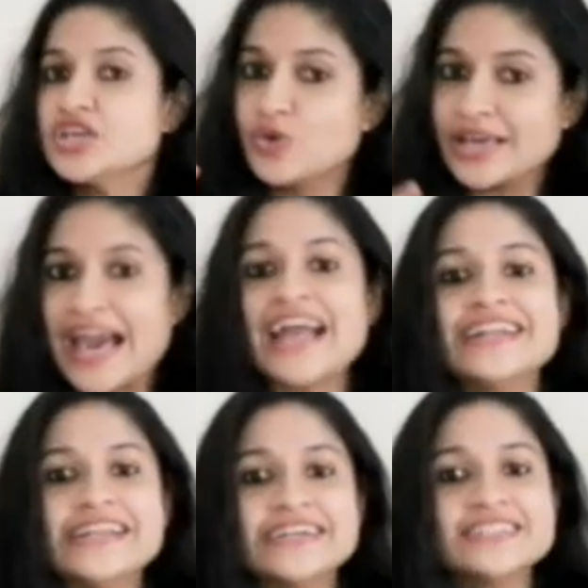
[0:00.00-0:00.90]
You
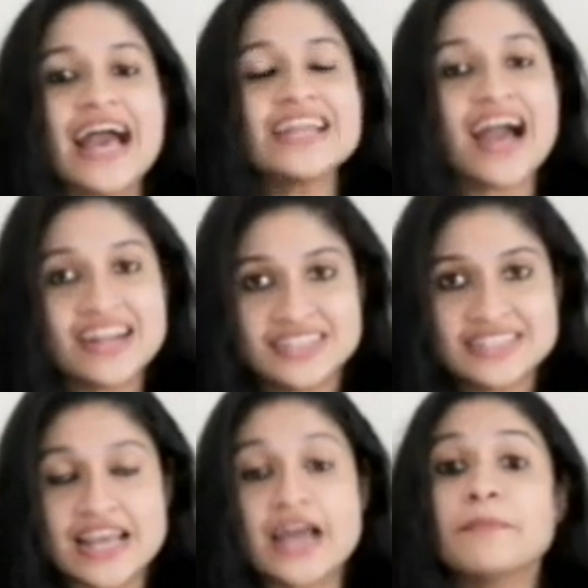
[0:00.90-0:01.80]
can learn and
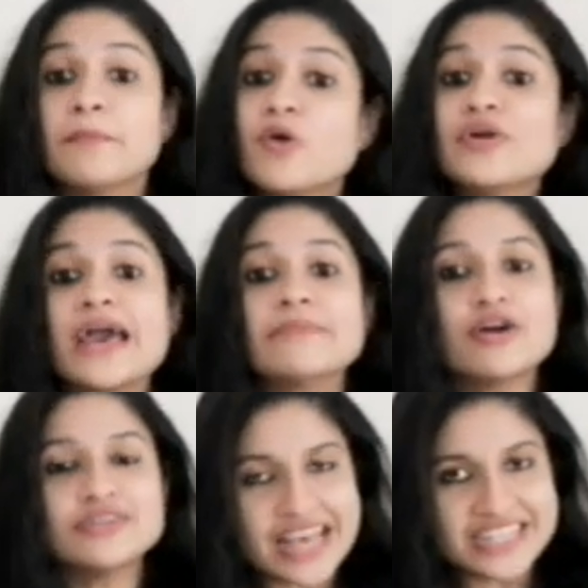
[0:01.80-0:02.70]
understand more
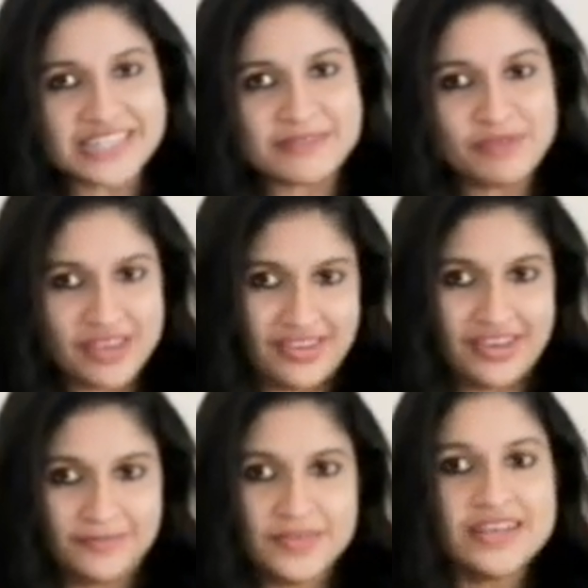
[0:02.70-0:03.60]
about STP
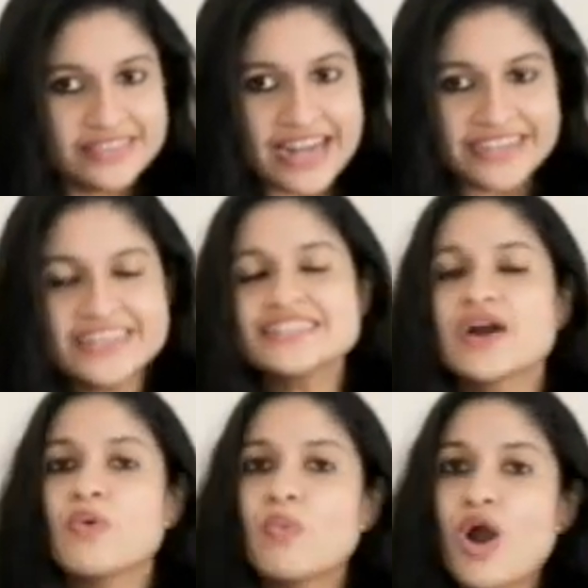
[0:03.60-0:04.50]
here. That is,
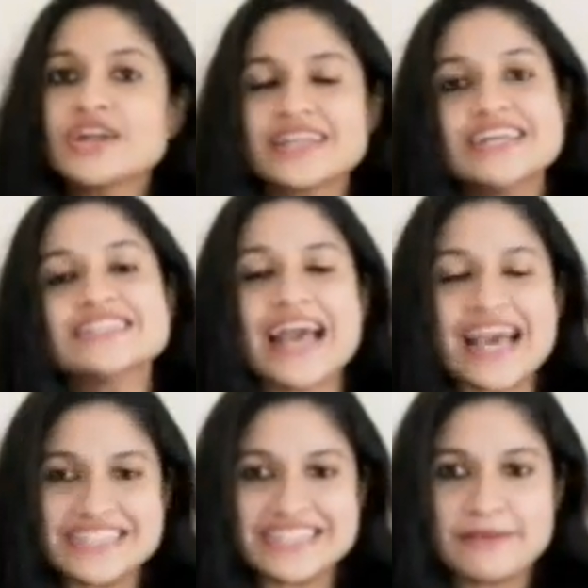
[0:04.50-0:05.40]
what is
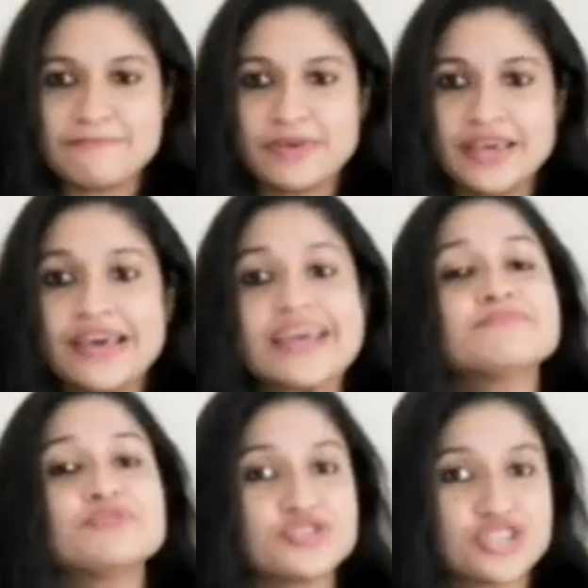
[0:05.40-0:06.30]
STP
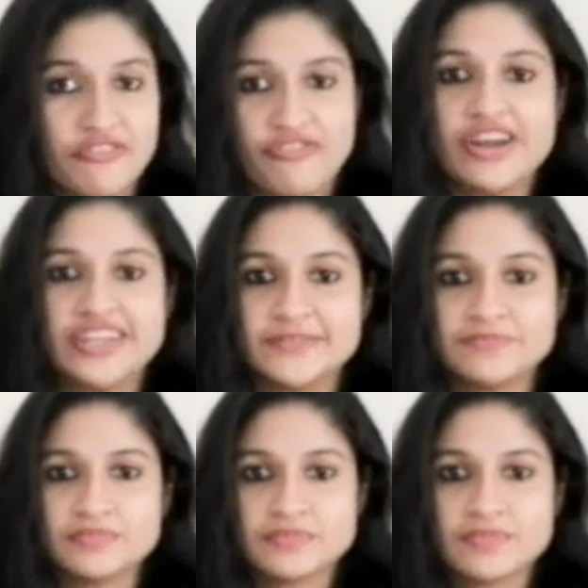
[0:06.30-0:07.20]
in mutual fund?
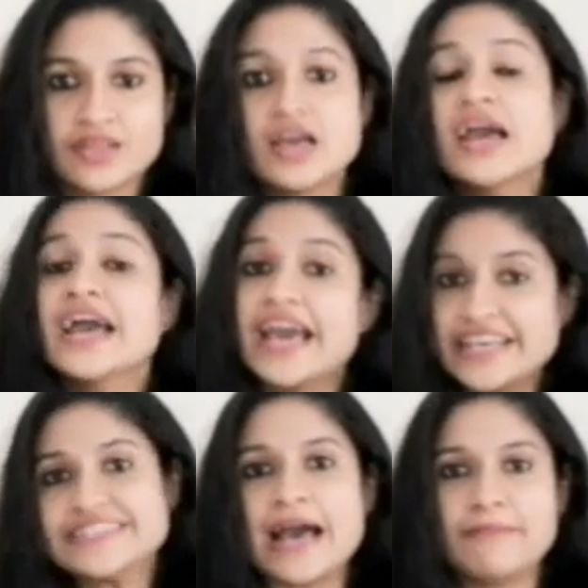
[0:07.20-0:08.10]

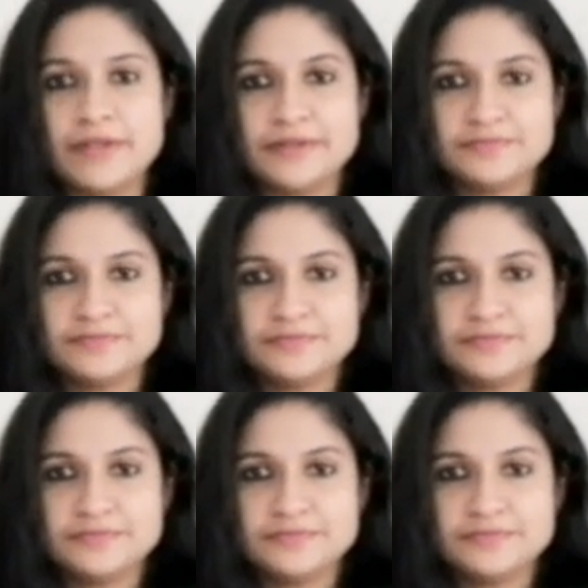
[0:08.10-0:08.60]
Example.